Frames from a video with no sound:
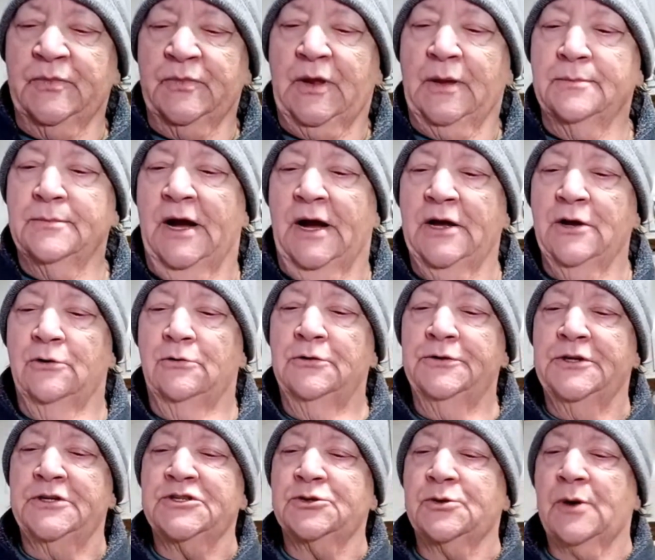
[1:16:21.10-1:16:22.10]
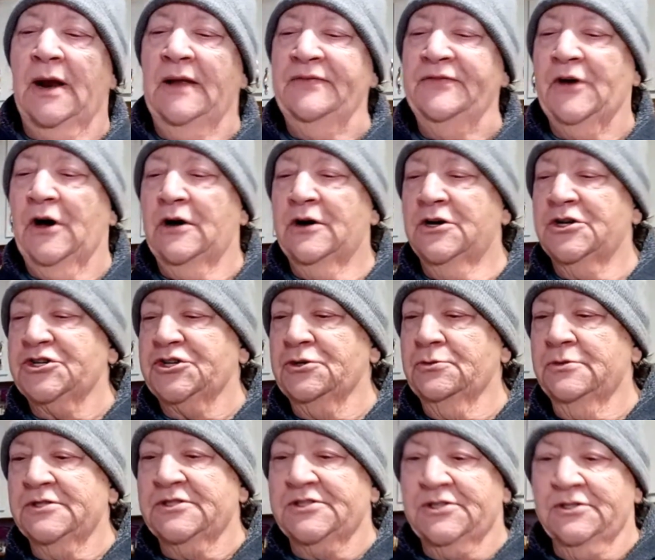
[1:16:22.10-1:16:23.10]
My oldest granddaughter, she
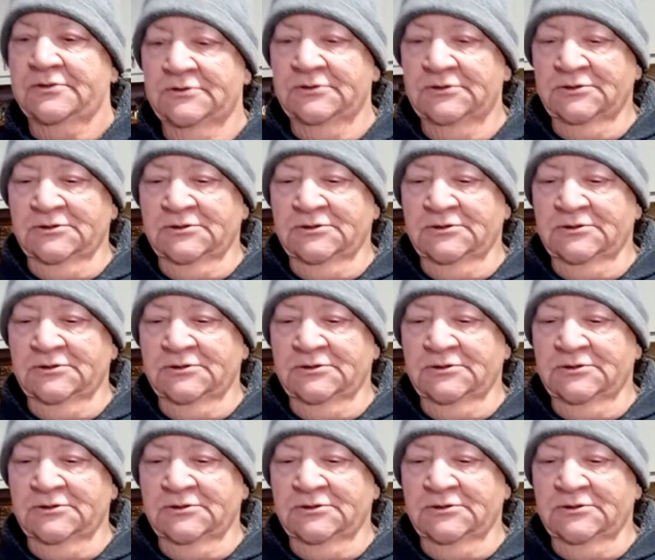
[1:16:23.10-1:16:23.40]
was,